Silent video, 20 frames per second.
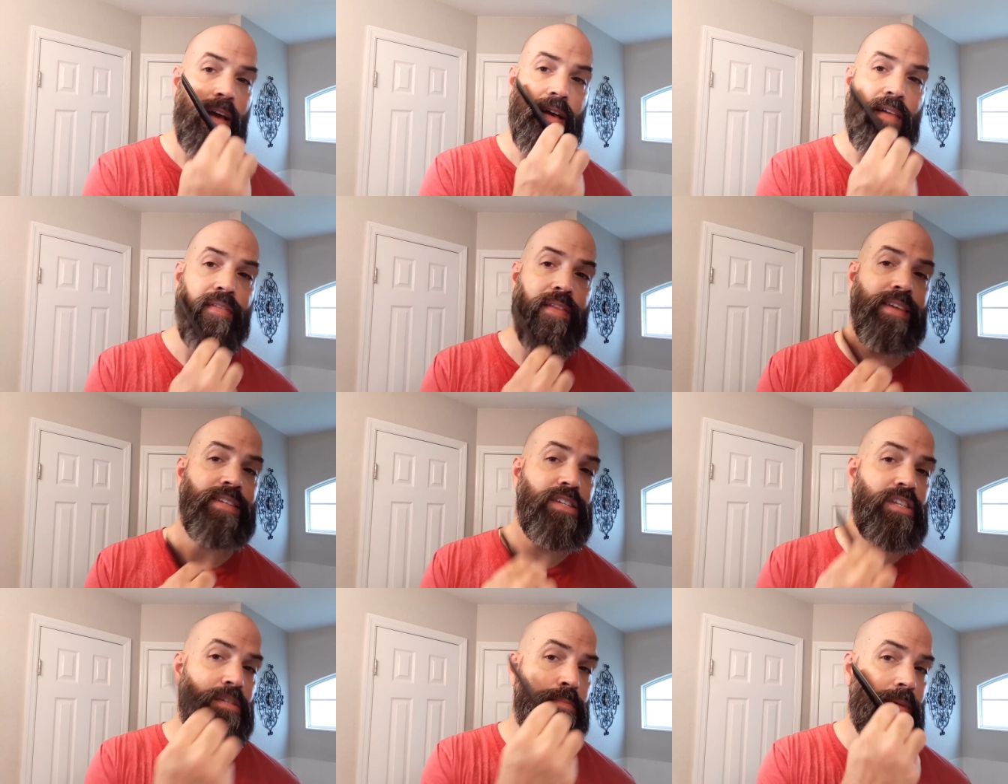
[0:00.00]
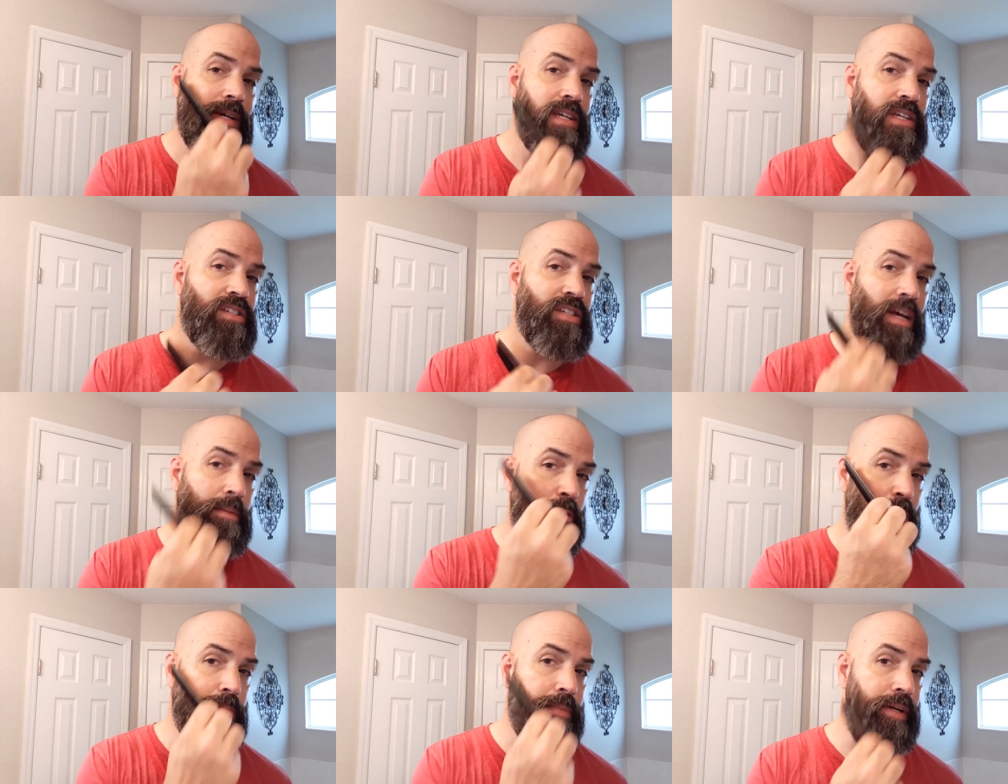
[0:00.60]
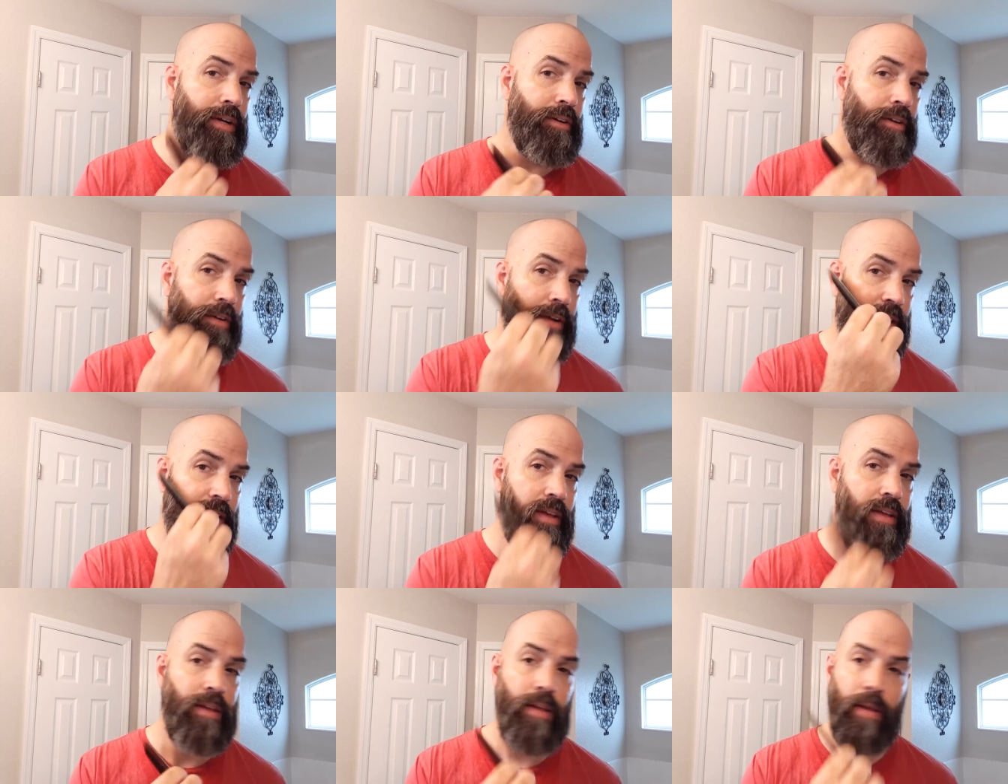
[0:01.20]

And this is my summer beard.